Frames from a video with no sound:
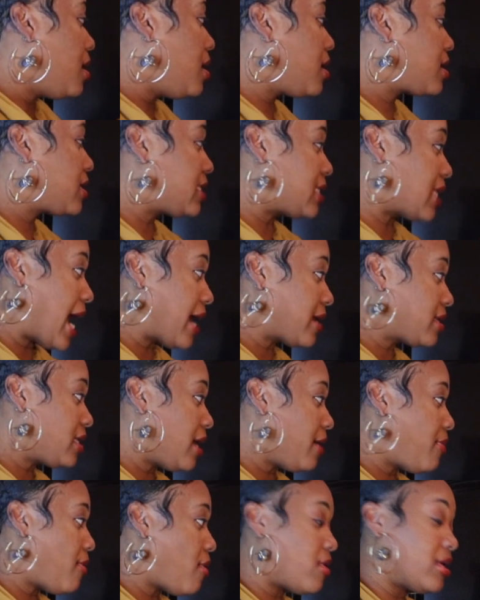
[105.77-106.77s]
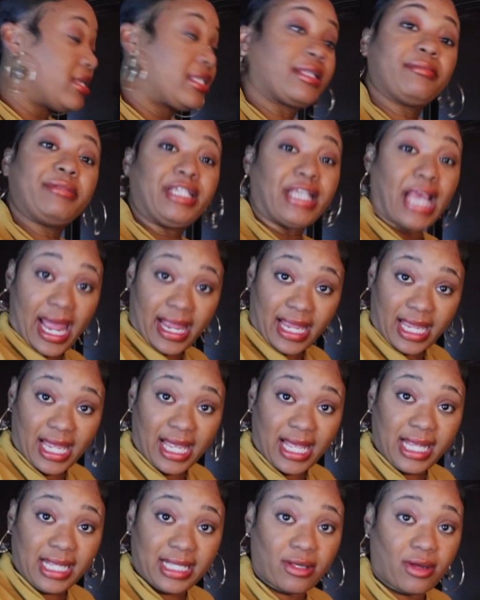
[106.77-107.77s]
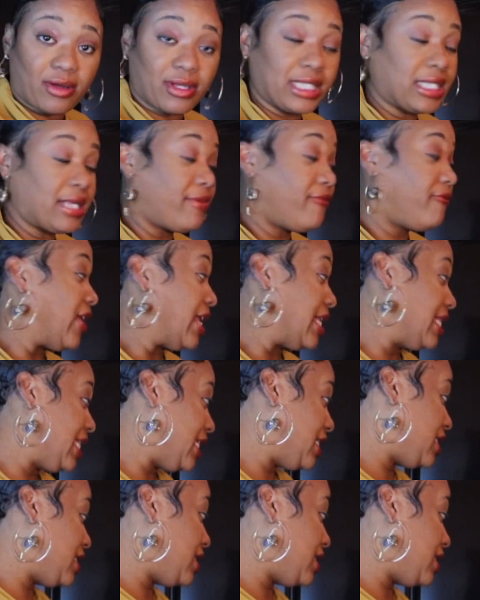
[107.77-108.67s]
stocked up on some jackets, on some vintage